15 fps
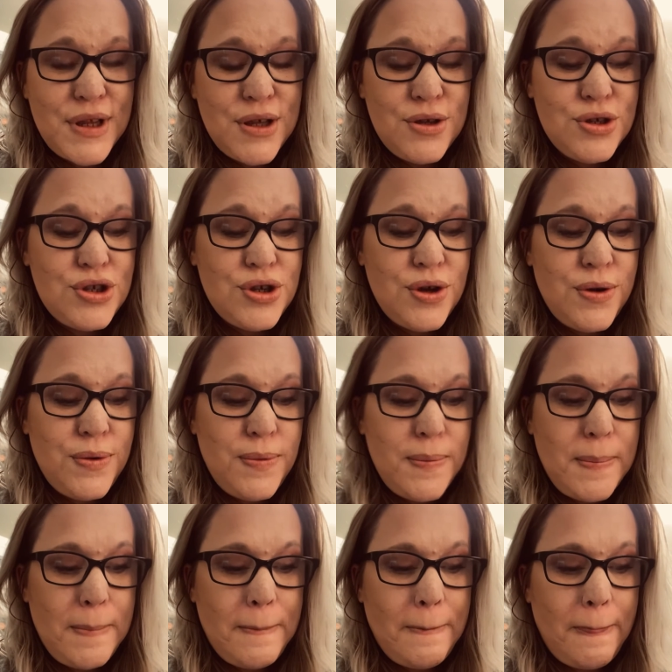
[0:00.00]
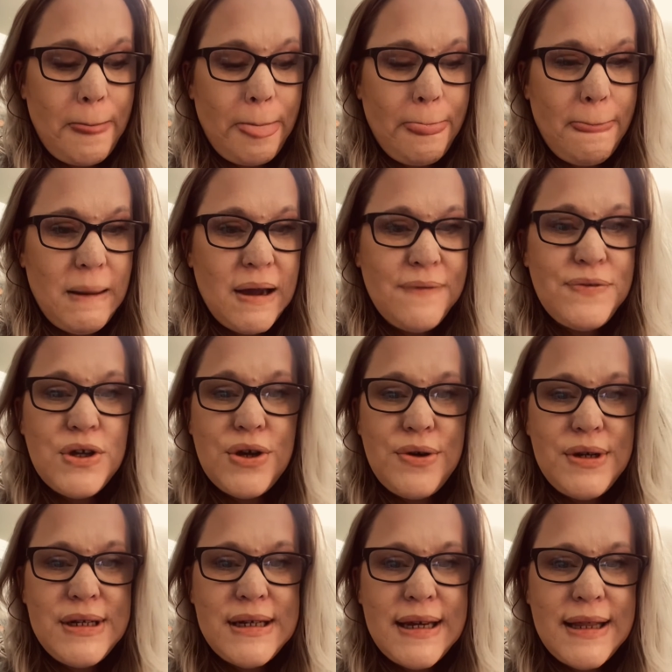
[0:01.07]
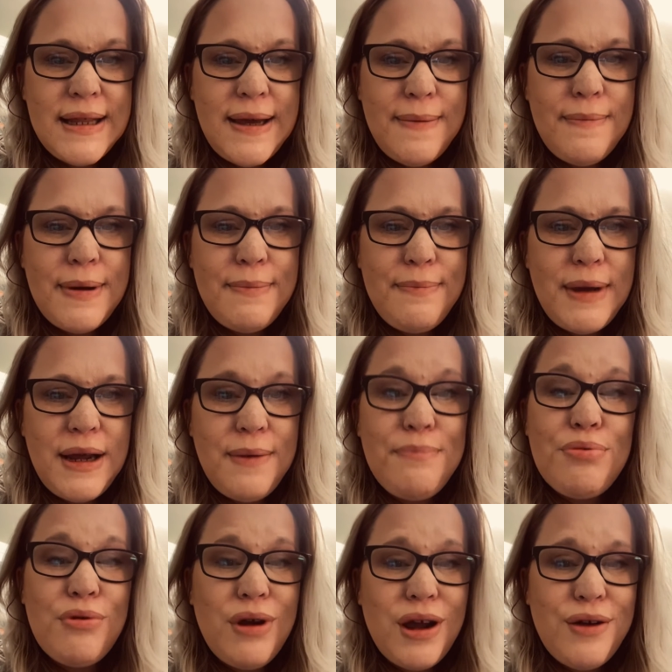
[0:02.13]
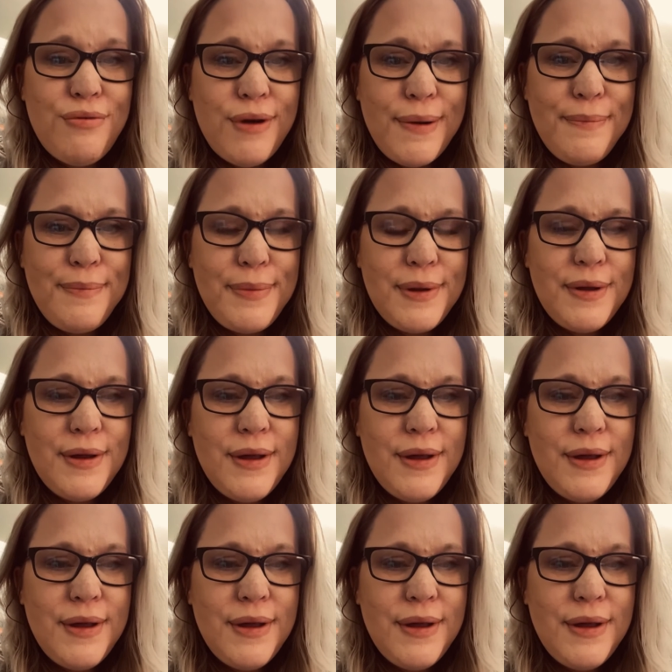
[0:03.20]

So after going down their mum-made brick ramp,